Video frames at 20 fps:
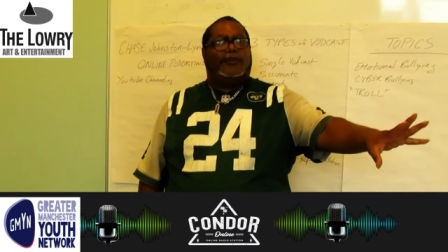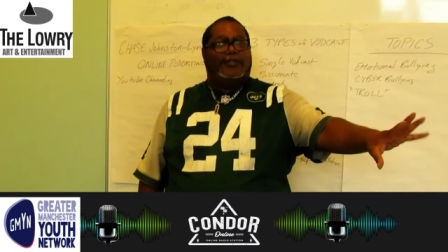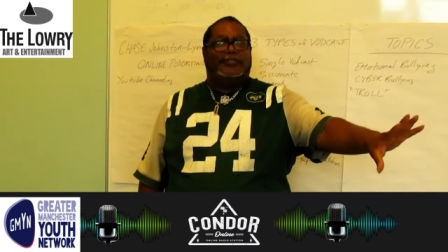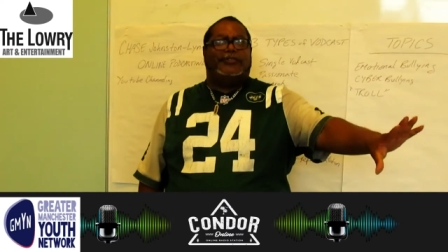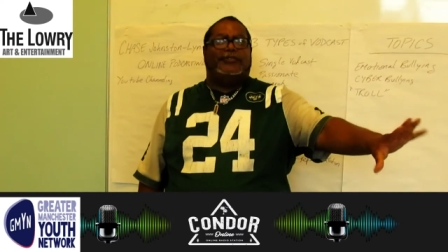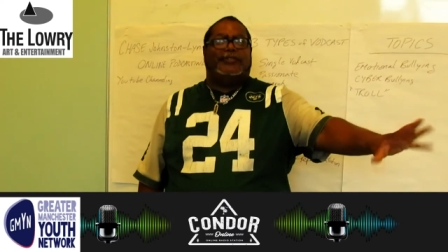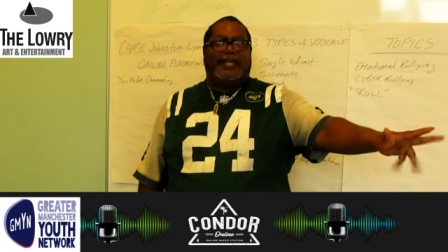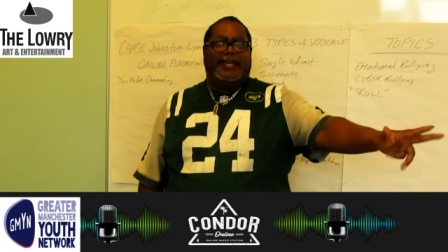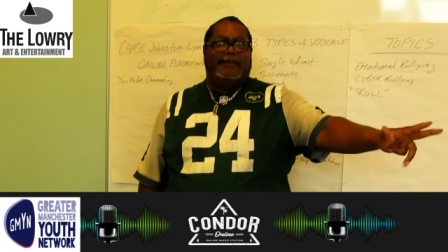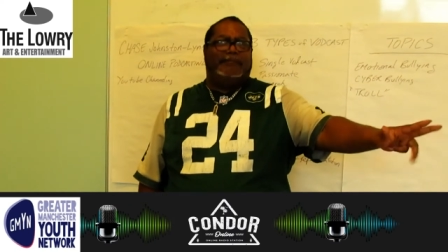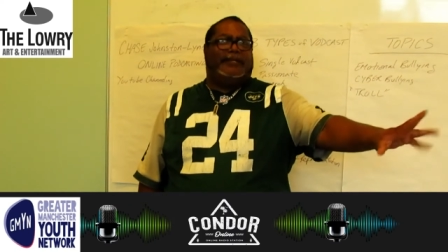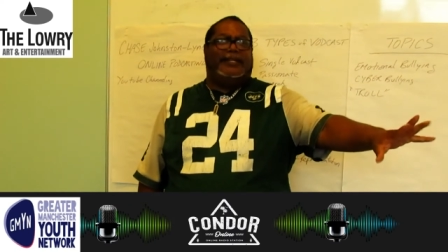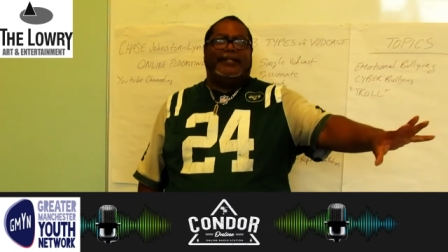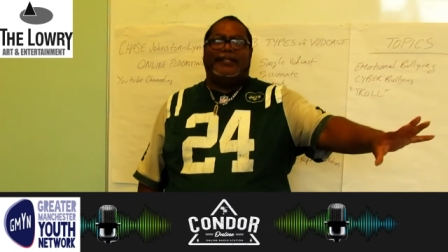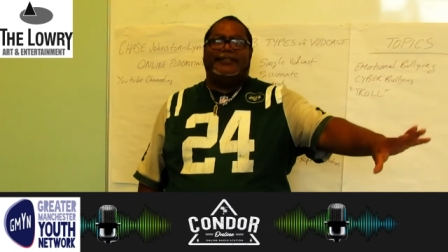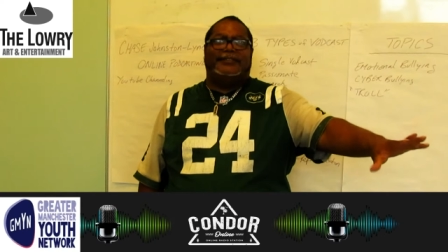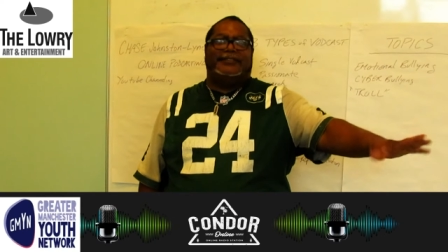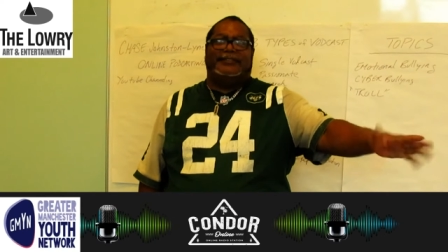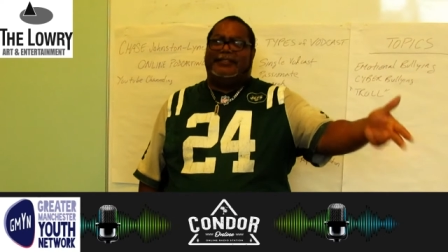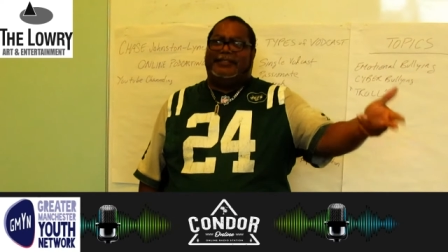course you can
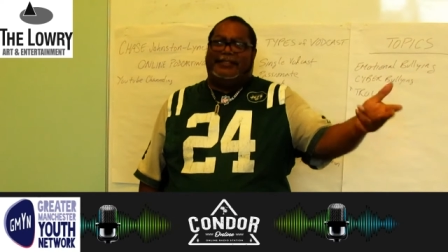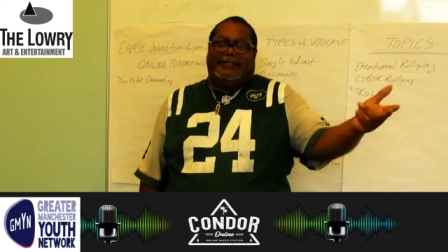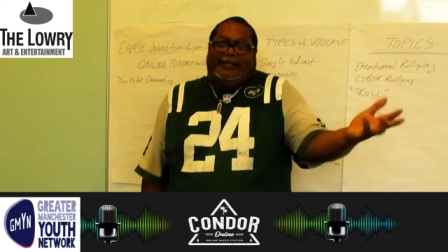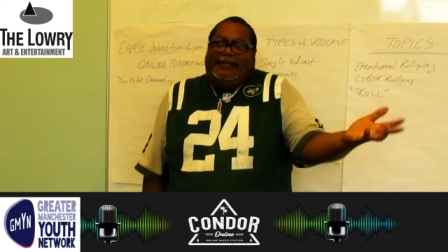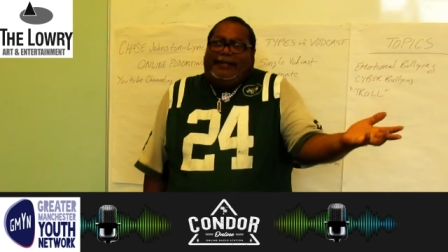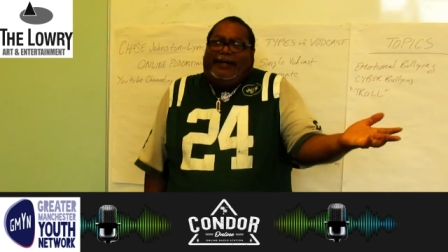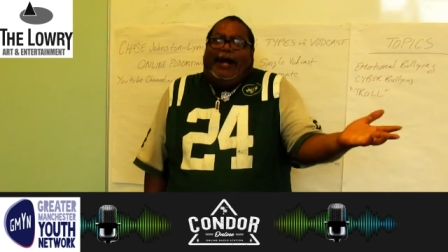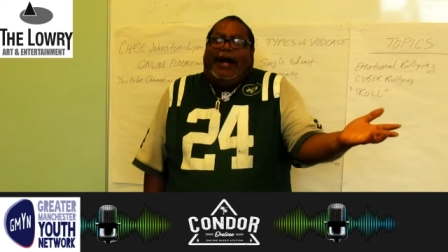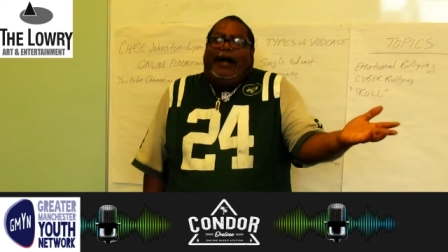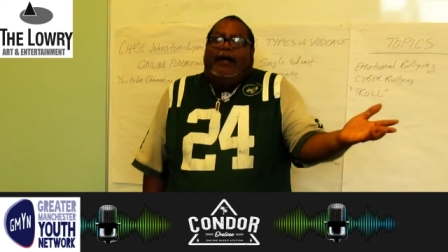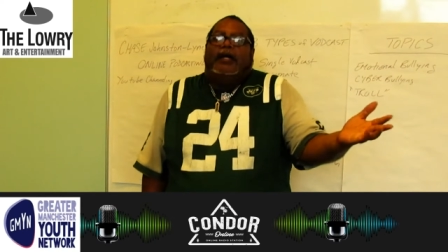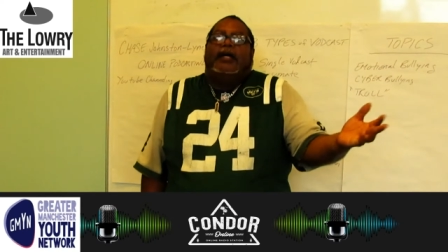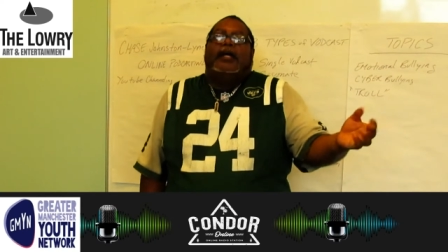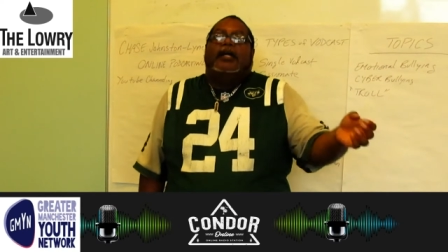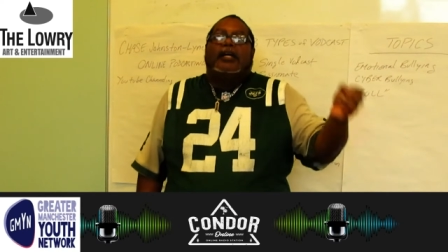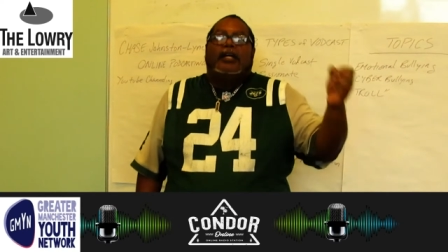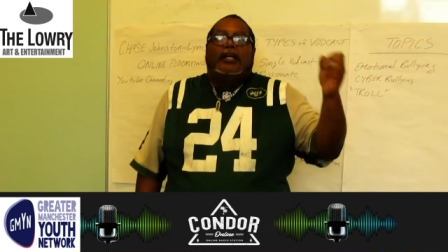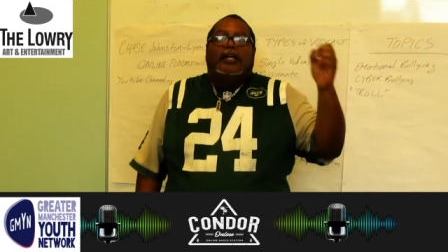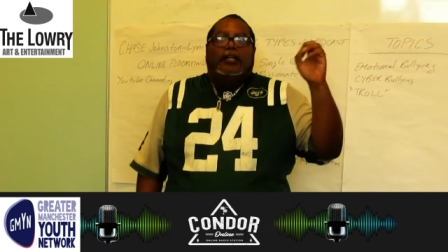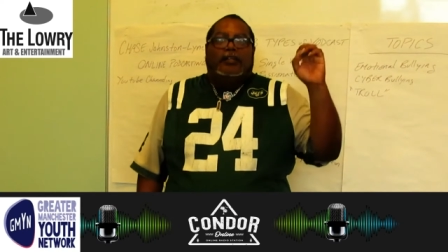because.
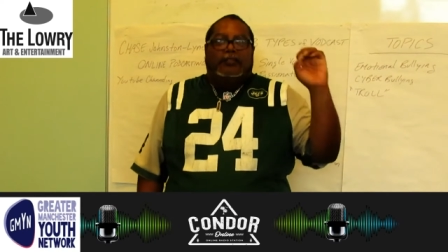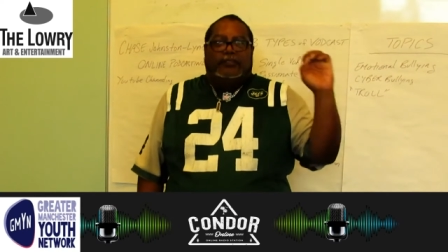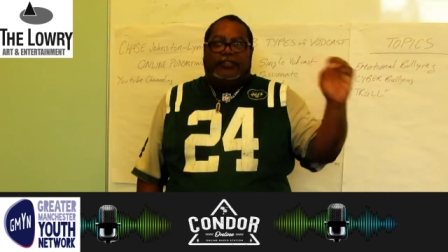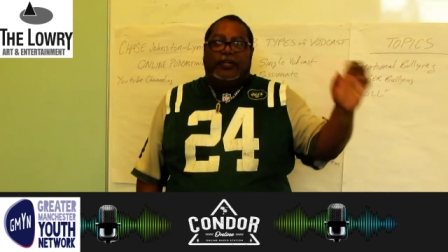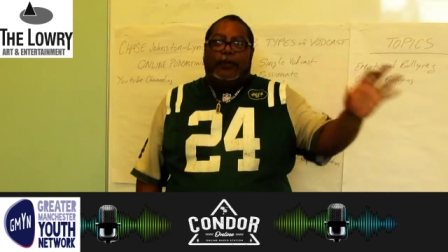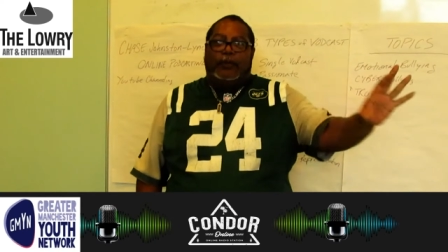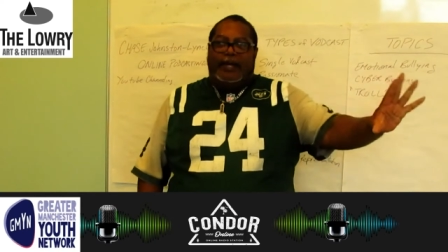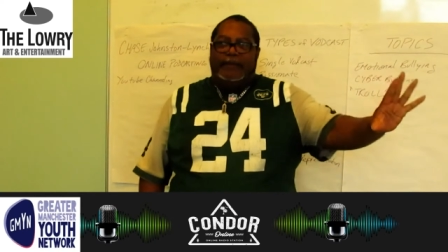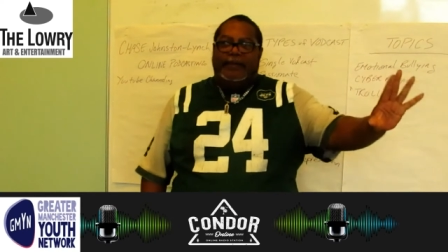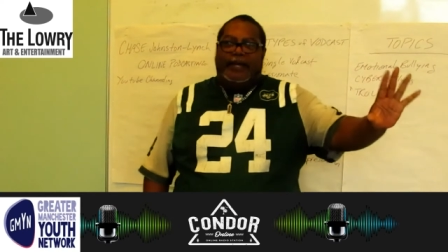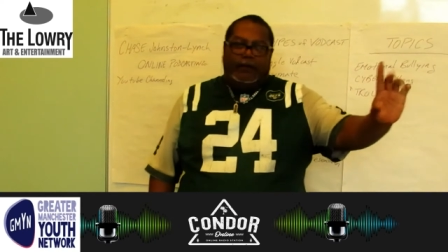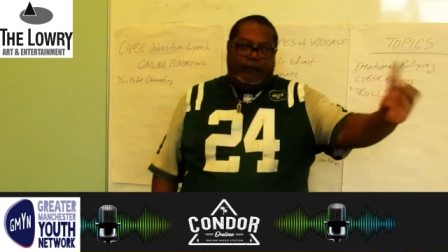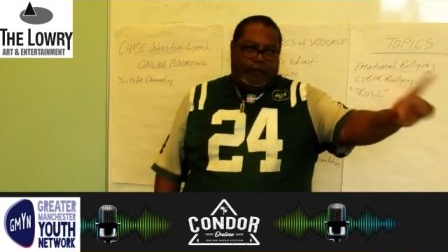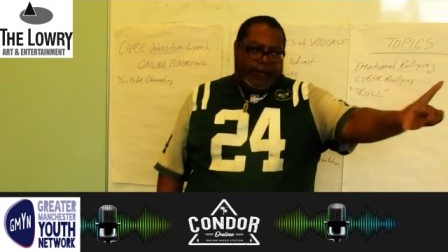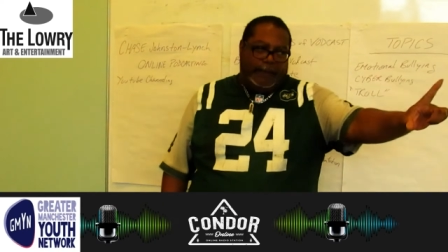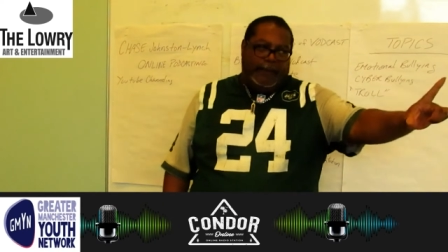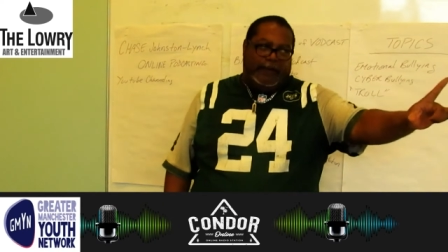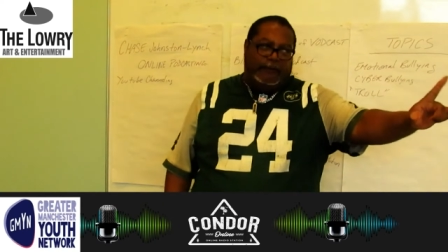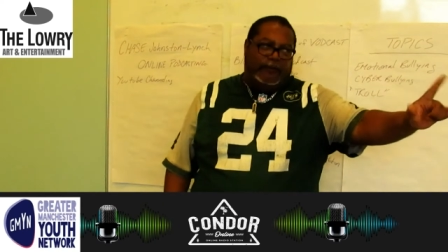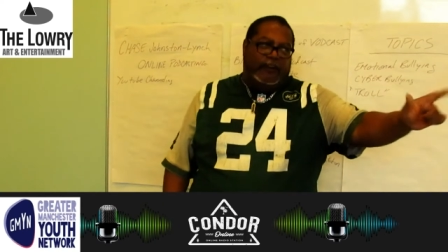So wait a minute.
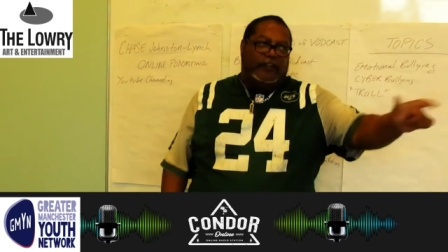Wait a minute.